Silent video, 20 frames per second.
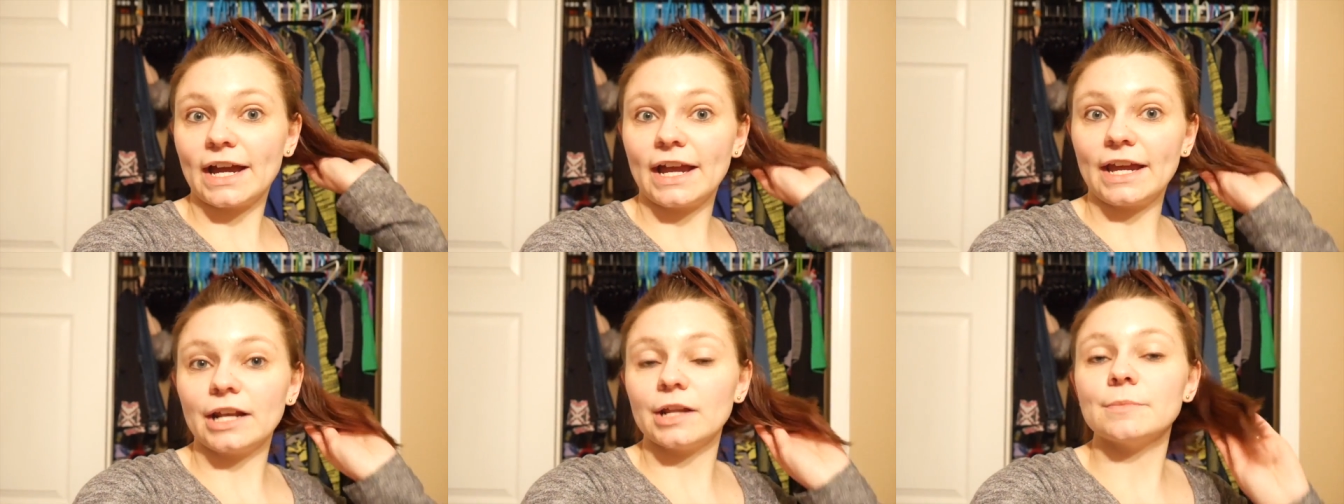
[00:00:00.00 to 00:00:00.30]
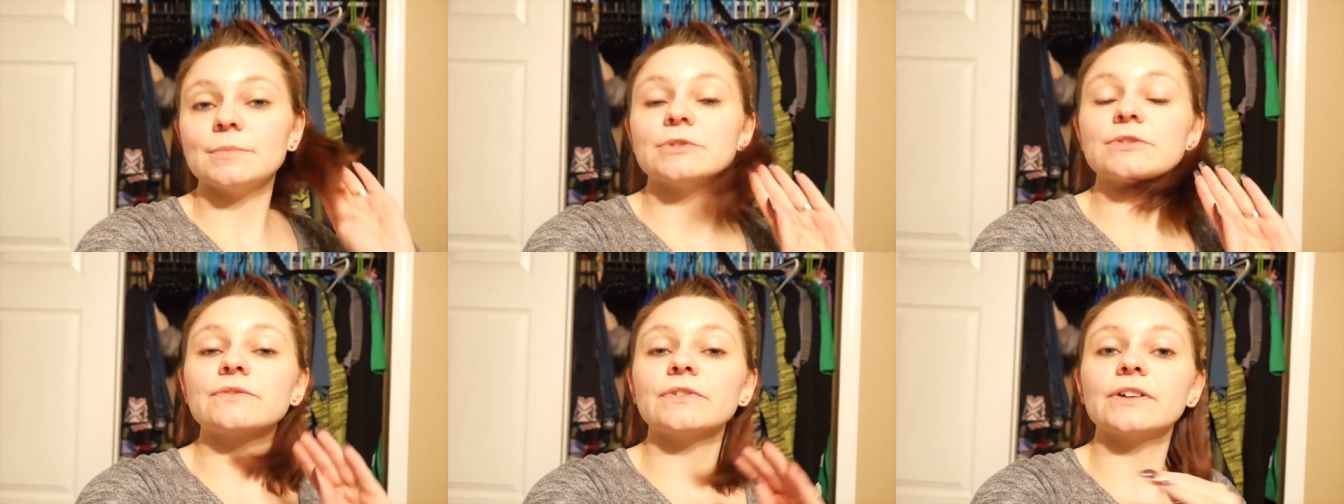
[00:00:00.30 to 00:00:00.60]

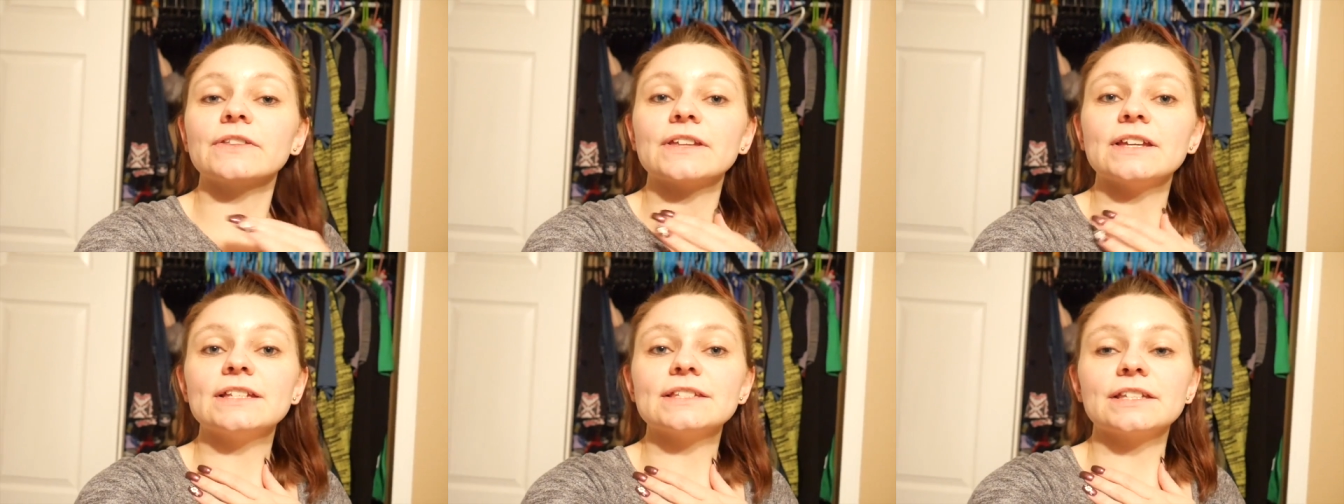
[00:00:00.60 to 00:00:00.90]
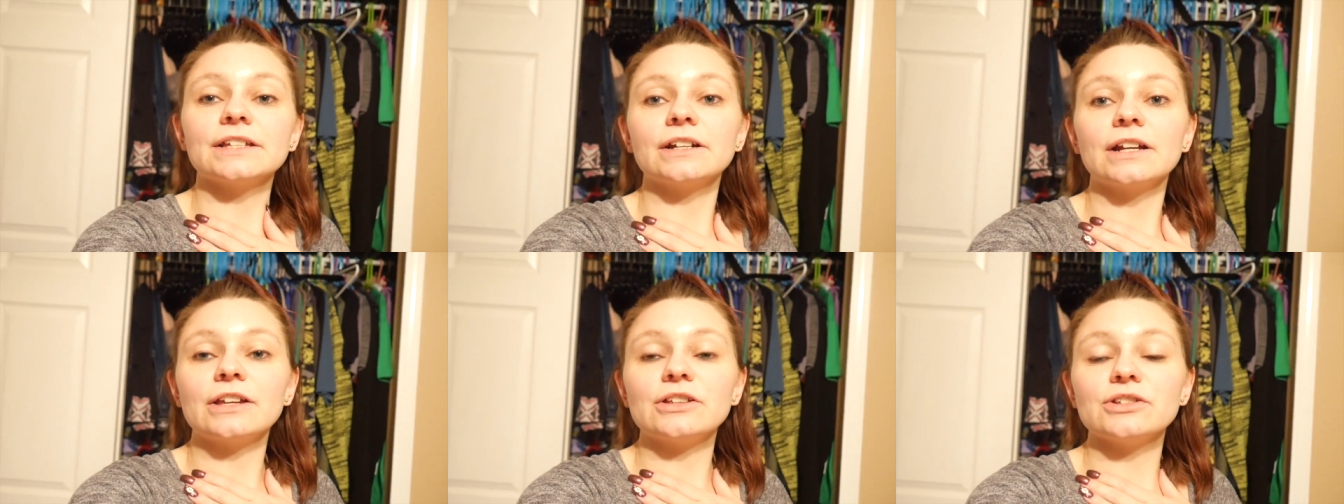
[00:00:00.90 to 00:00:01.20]
items for things
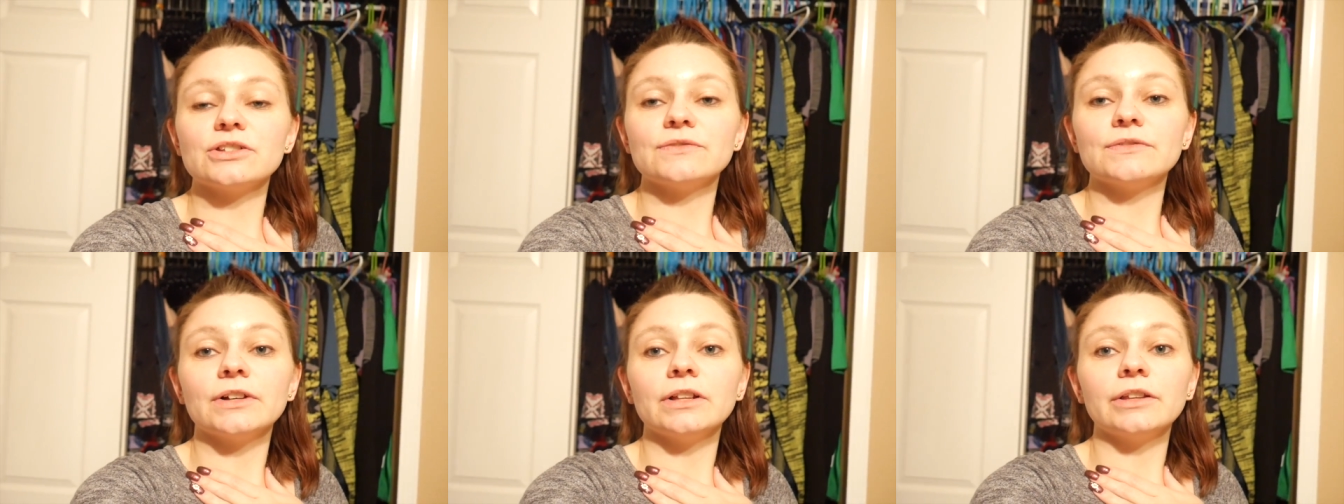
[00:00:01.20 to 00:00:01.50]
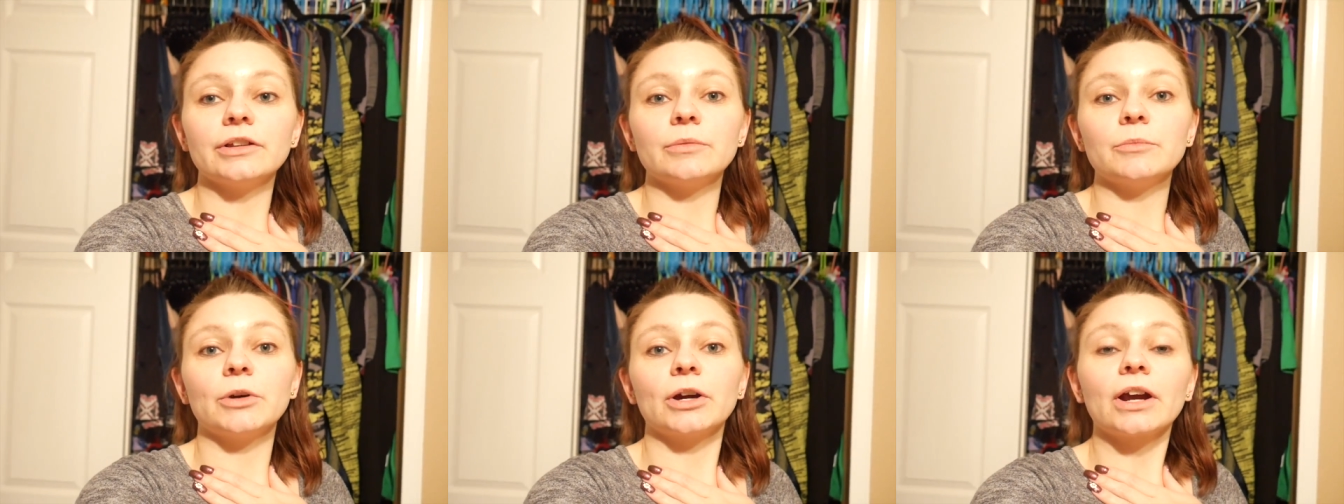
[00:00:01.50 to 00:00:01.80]
that I just feel a
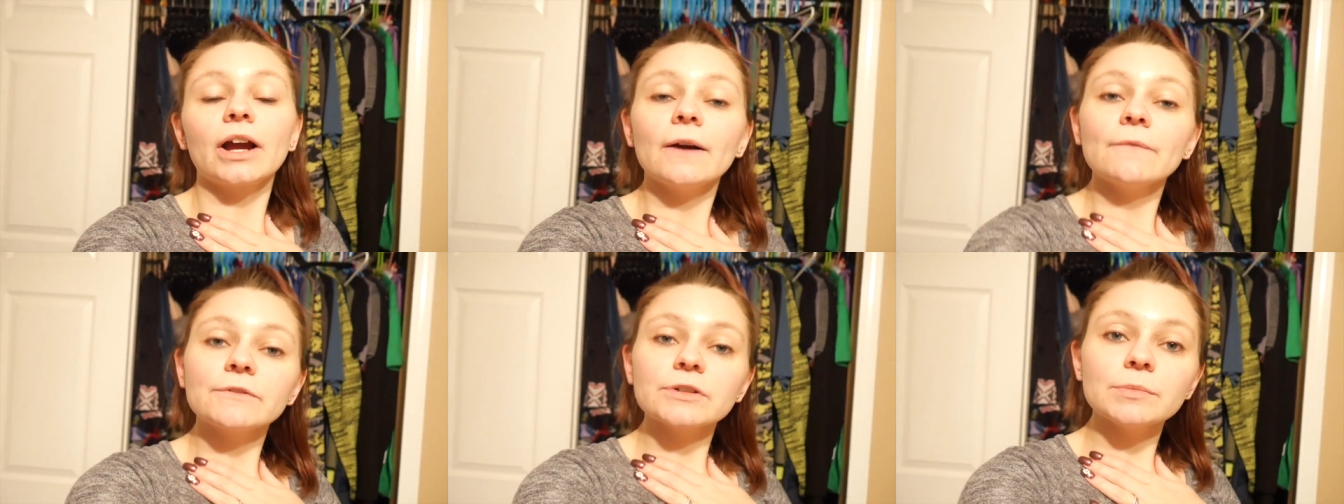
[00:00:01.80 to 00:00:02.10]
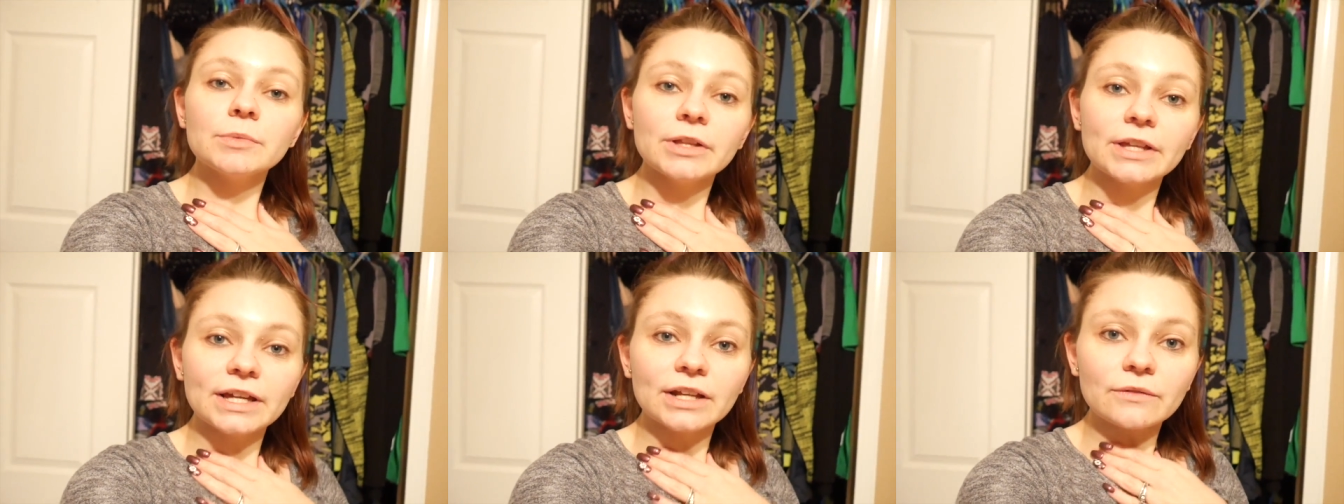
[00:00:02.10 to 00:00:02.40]
little more
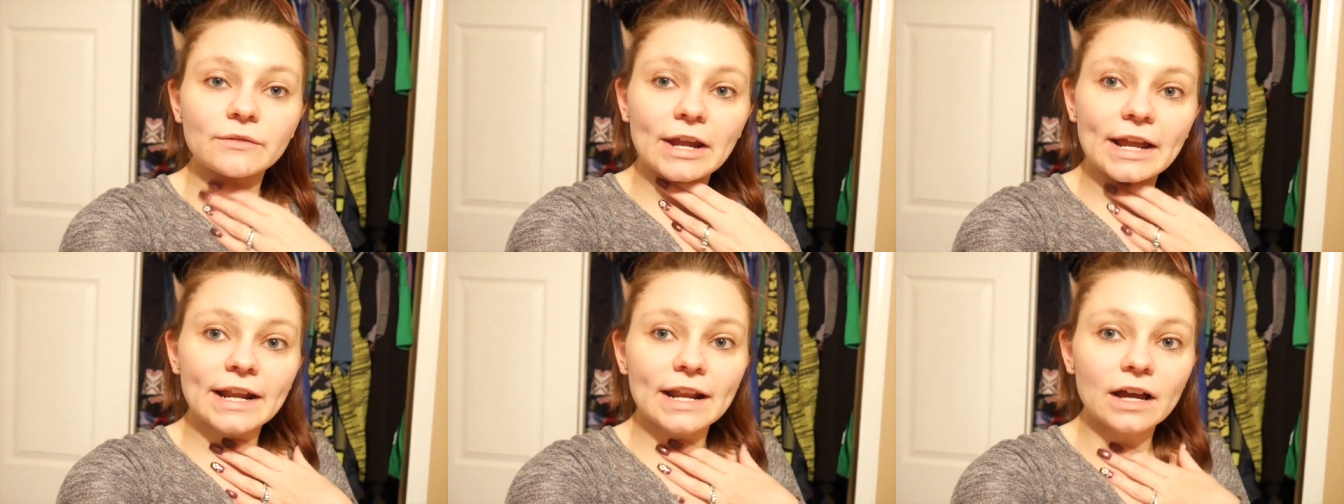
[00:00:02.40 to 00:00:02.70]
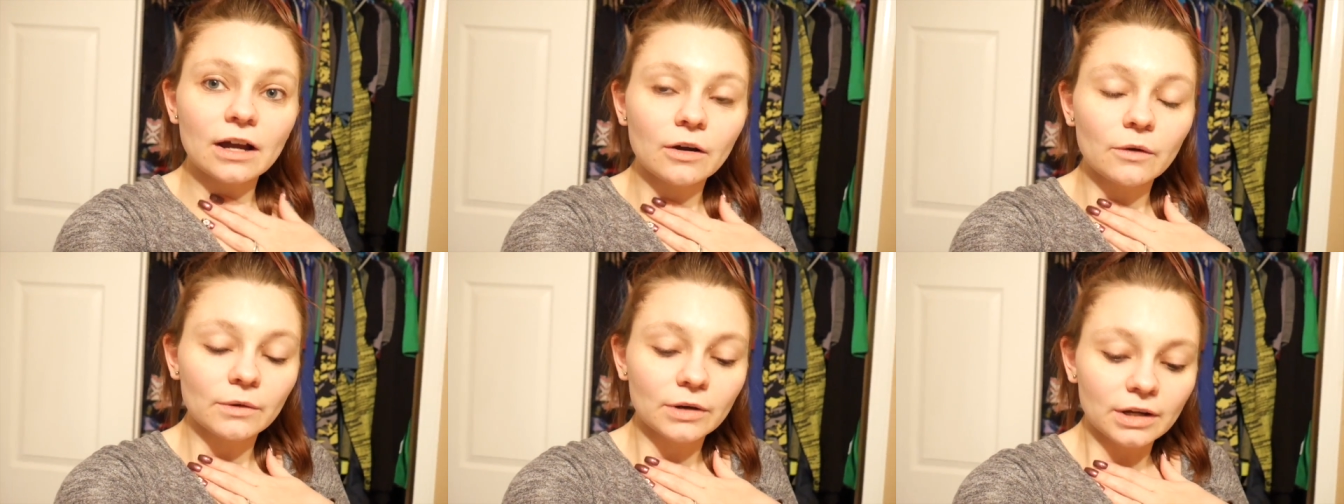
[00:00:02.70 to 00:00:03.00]
comfortable in right
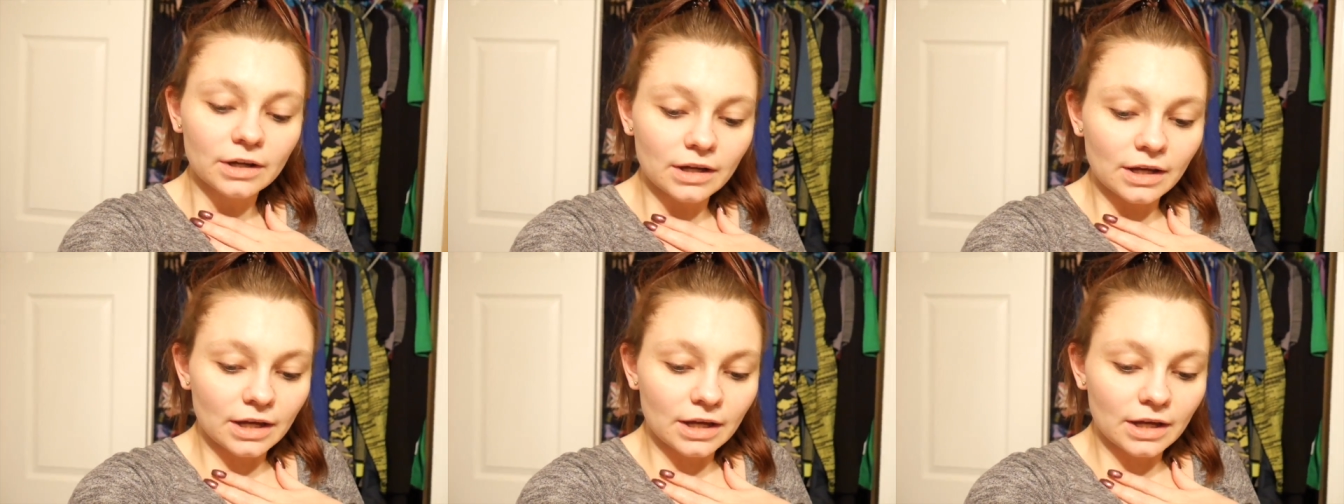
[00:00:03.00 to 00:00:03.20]
now.